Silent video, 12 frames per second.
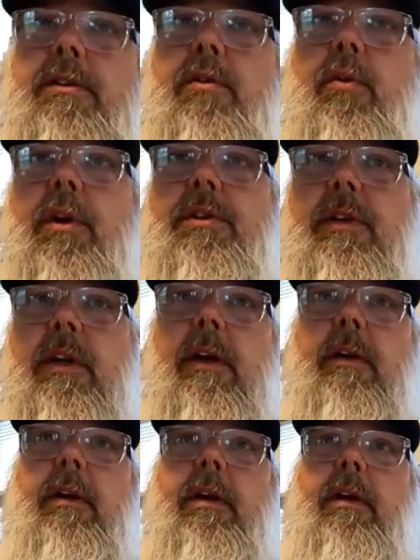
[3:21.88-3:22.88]
towards
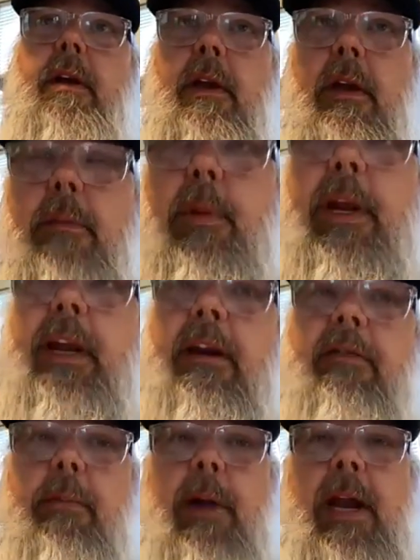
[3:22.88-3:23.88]
bringing
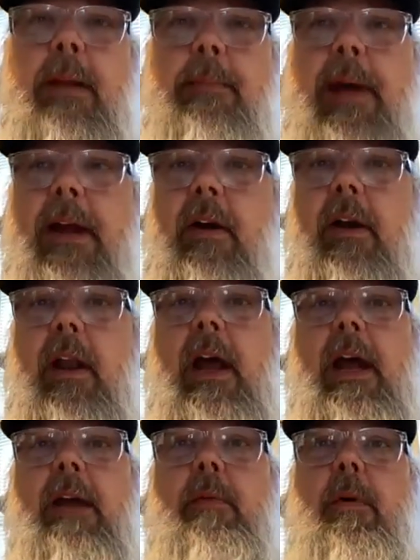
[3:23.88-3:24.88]
everybody back
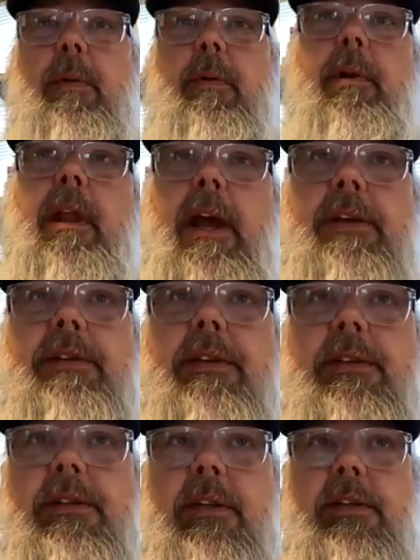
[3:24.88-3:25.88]
online, what we realize
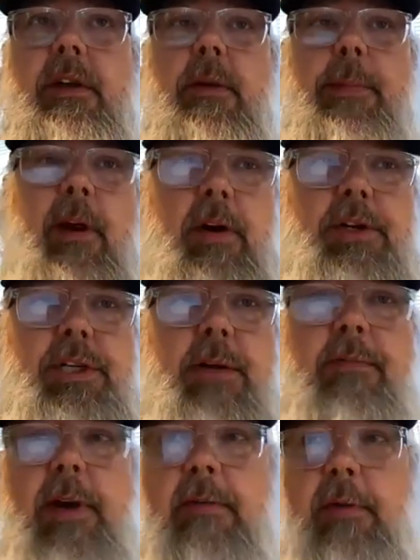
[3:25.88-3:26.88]
it's going to be a
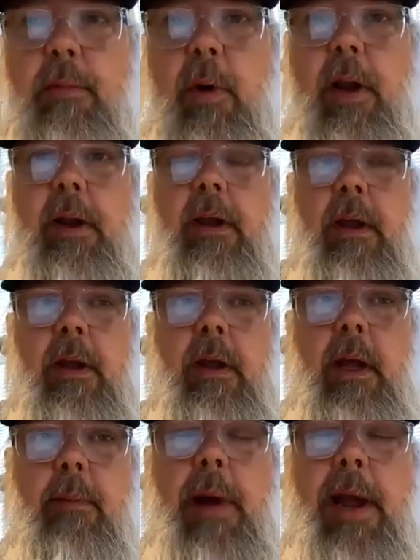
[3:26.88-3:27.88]
hardship for everyone.
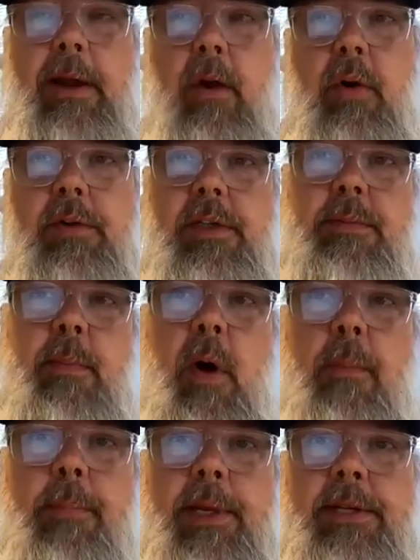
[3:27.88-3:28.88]
And my goal as a
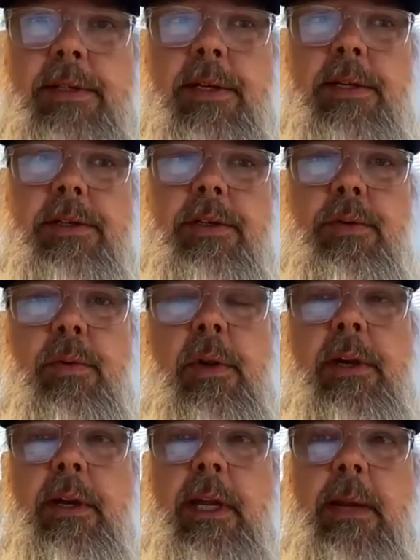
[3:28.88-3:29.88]
small business is
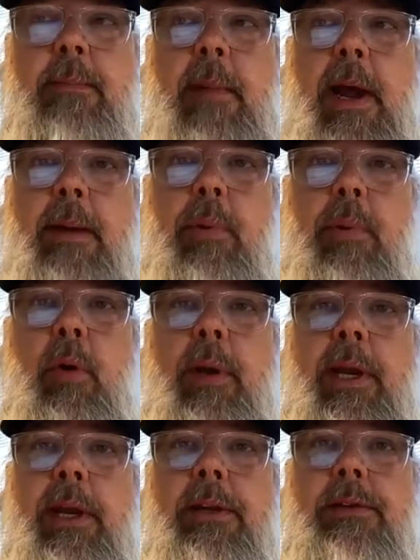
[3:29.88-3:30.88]
really to keep my
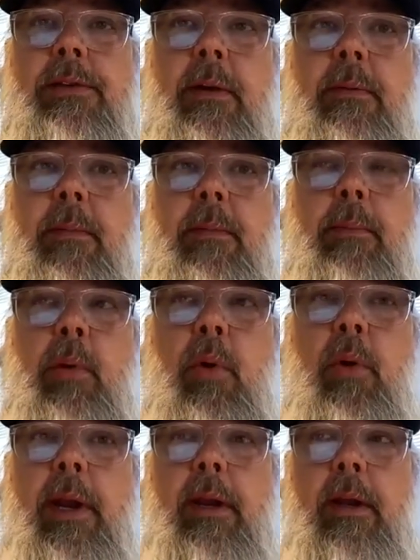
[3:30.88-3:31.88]
employees
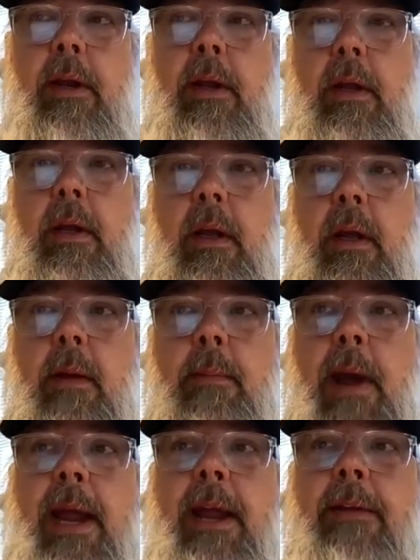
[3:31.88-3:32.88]
employed.
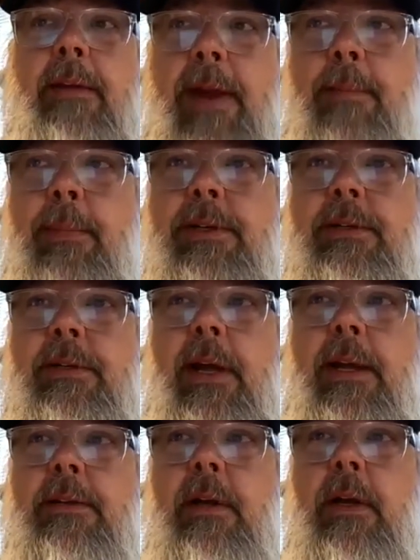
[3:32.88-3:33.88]
I have families
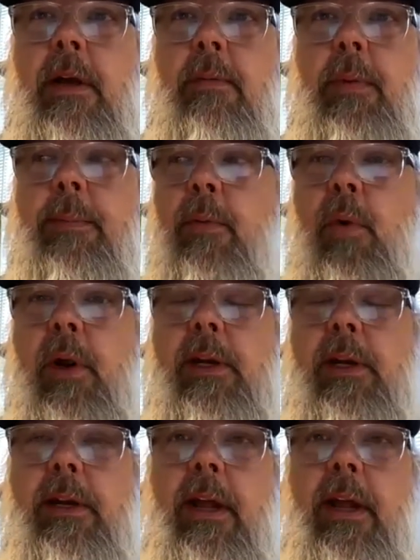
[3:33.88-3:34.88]
that we've been
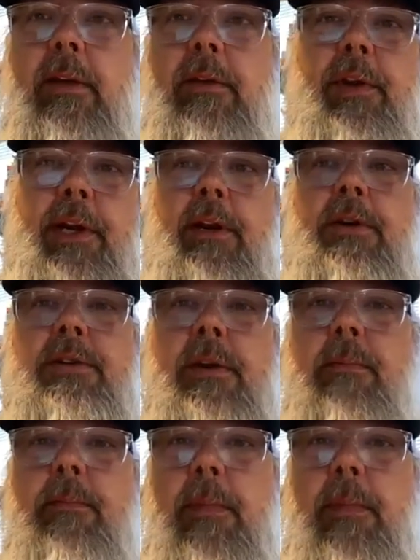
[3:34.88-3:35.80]
working together for years, and